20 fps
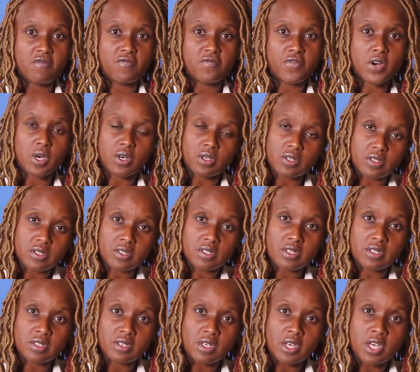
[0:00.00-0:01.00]

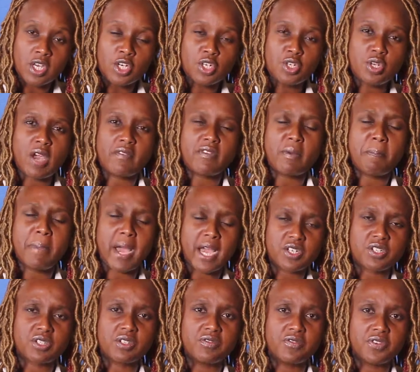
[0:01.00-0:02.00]
First, do you have a
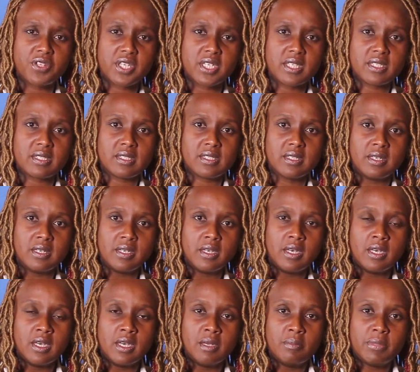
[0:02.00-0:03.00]
passion for this?
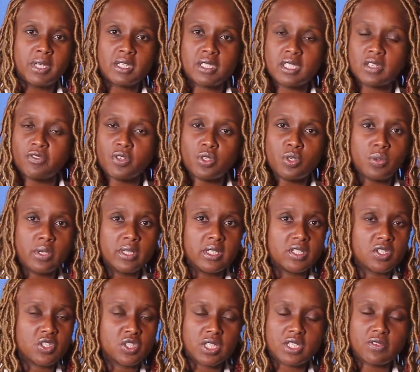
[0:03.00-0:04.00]
Because if you're doing
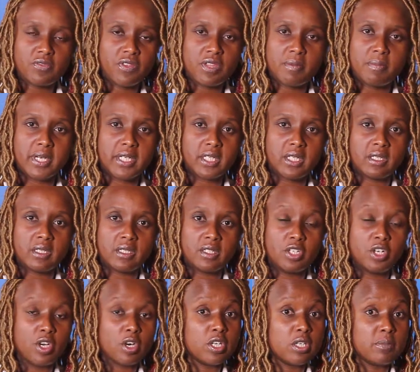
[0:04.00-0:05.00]
this just for the money,
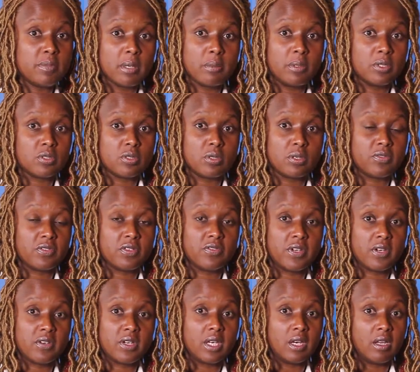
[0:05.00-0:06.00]
you're not going to be able to do it for
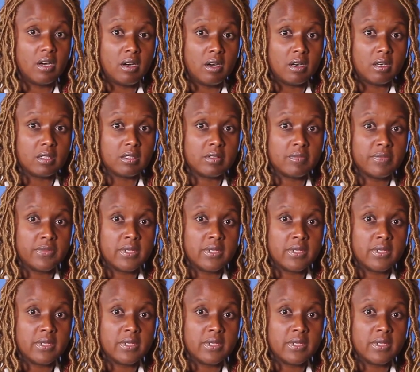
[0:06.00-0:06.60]
very long.